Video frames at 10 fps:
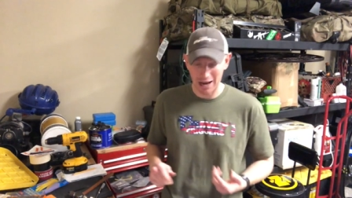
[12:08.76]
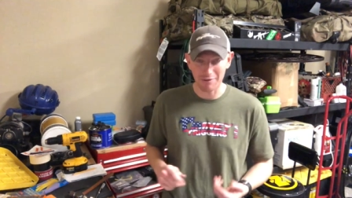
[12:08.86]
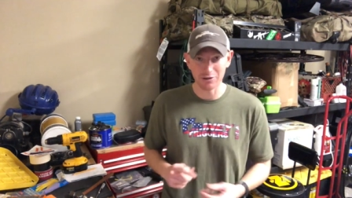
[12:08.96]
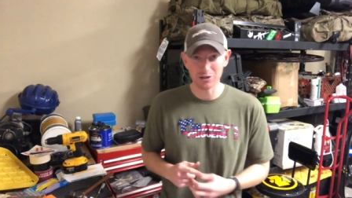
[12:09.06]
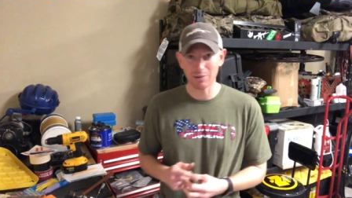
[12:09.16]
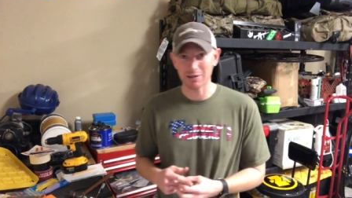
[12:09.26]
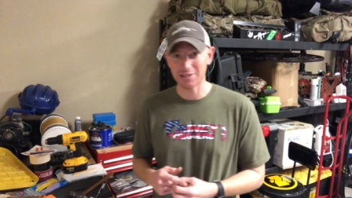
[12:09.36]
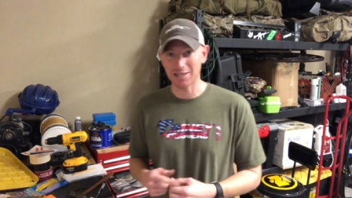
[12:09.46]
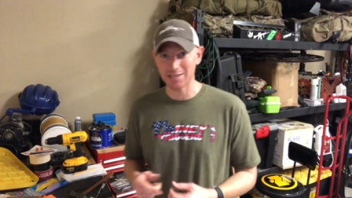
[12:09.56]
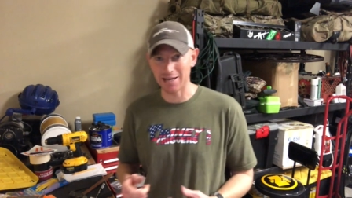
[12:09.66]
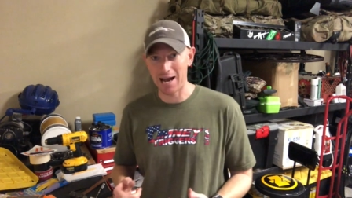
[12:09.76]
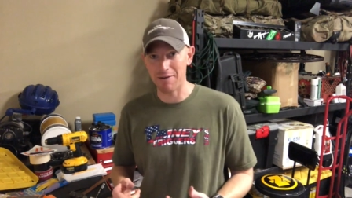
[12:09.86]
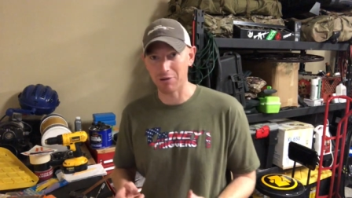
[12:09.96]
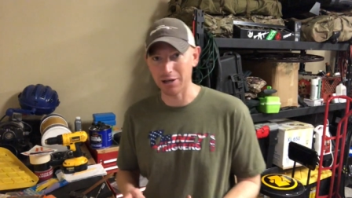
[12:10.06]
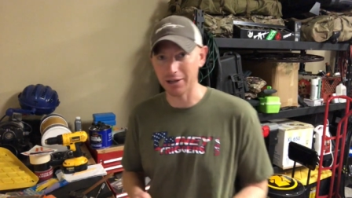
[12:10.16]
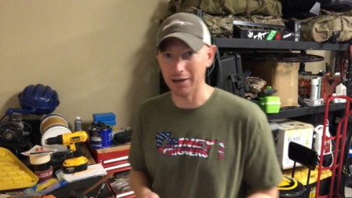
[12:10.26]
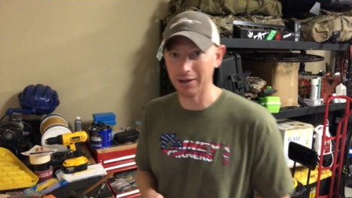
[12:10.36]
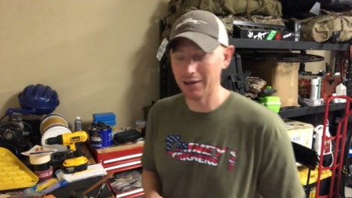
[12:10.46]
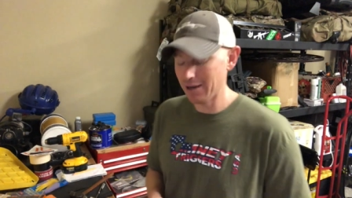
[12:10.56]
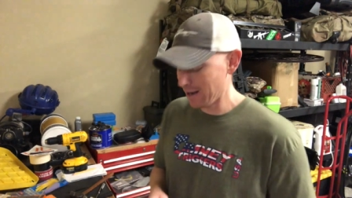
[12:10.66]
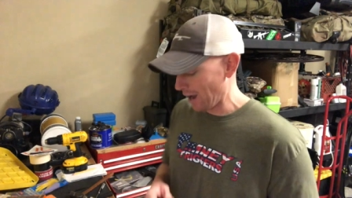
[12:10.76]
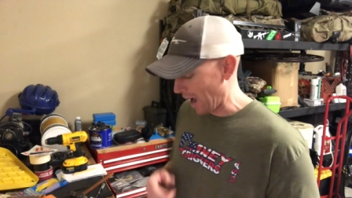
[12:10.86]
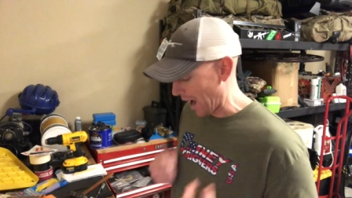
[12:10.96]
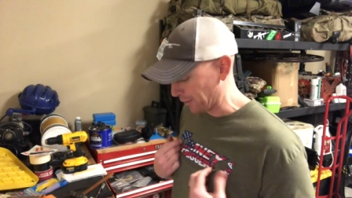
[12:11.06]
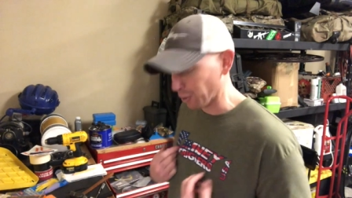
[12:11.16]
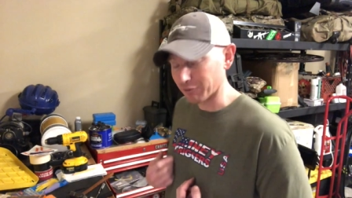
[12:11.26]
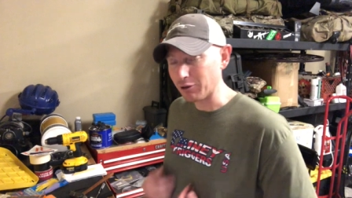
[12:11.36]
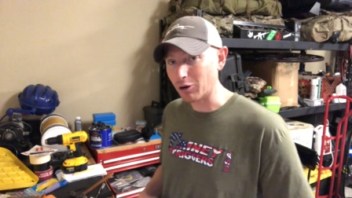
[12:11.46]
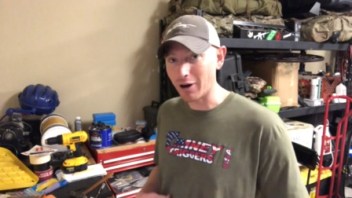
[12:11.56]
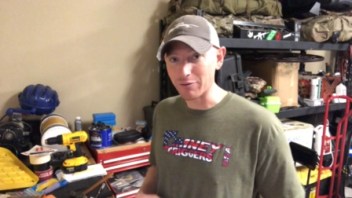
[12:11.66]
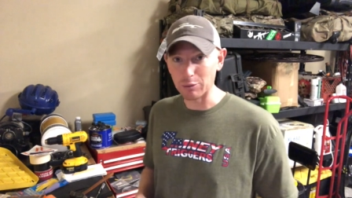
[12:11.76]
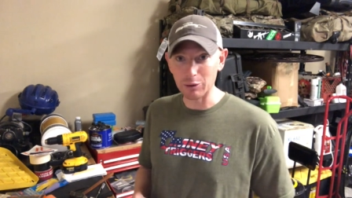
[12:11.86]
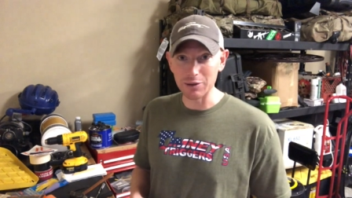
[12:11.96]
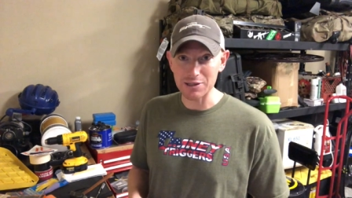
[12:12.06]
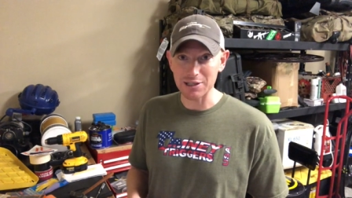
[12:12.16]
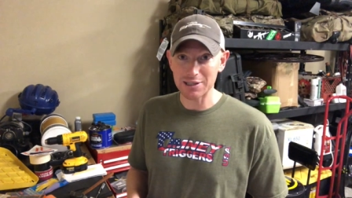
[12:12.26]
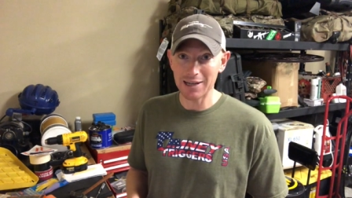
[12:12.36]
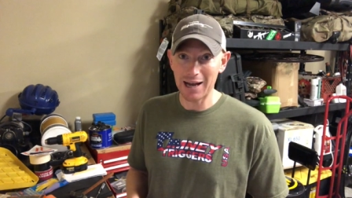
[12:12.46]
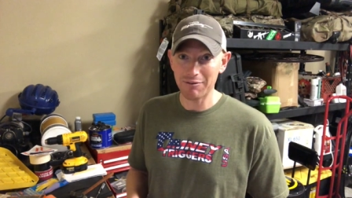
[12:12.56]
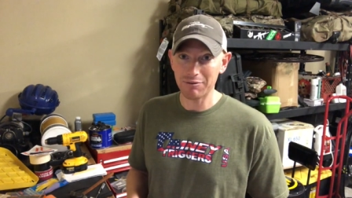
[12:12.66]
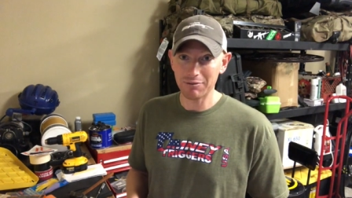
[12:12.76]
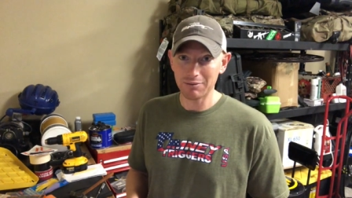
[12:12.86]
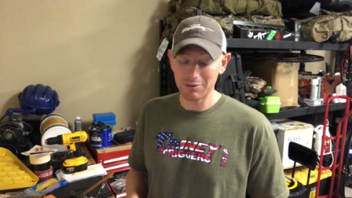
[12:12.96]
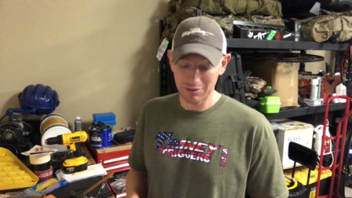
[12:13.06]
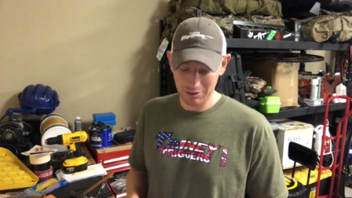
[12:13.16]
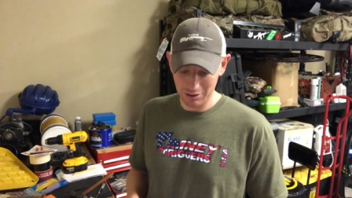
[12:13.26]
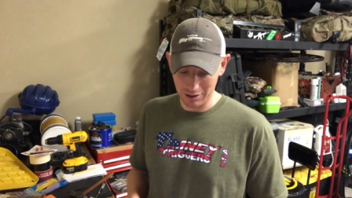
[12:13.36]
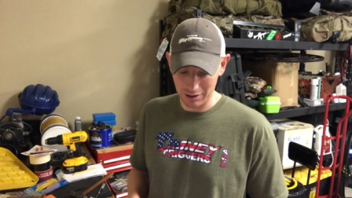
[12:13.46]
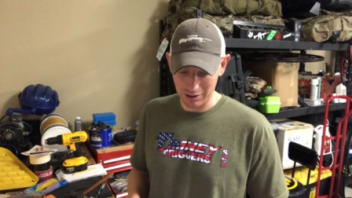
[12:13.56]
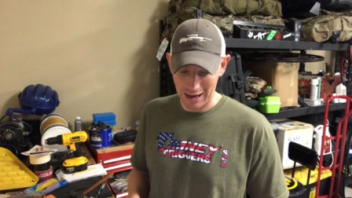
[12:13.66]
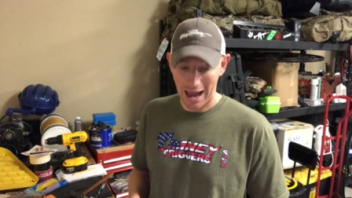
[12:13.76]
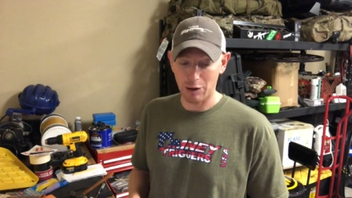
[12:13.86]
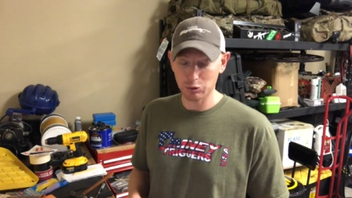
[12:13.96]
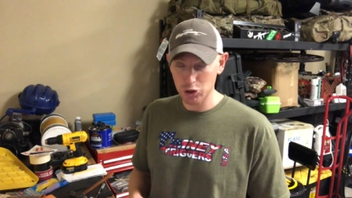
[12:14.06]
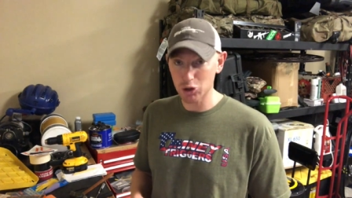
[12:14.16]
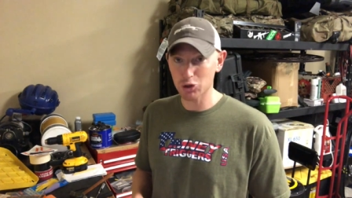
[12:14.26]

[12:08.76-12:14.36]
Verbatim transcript: average of about 6.5 right there. I don't feel comfortable with a 6.5 ounce